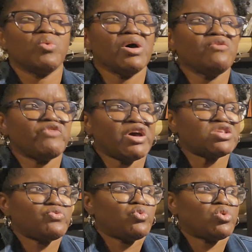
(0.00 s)
Well,
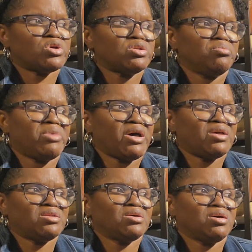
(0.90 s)
fast forward
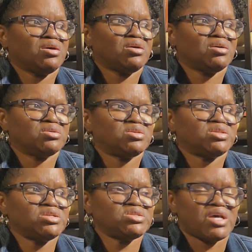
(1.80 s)
about
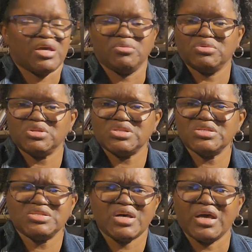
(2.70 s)
6
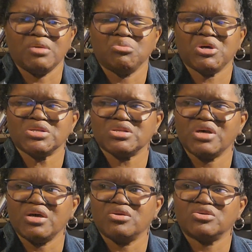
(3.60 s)
to 8 months
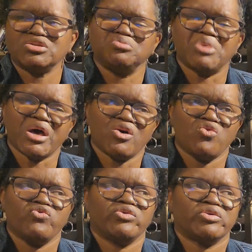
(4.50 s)
later, she's
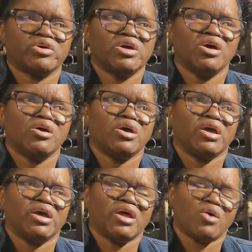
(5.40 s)
back over
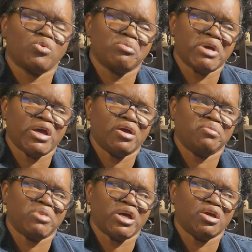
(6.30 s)
at our
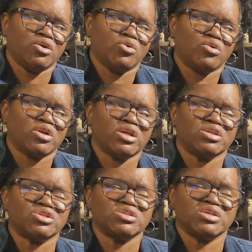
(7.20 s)
main yard,
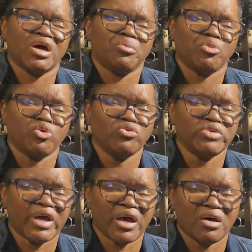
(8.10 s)
and she's got
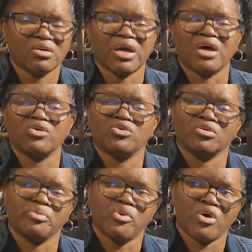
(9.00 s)
moved out, got her
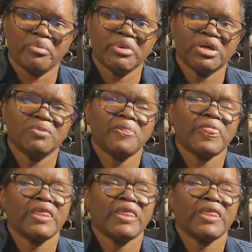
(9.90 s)
an apartment,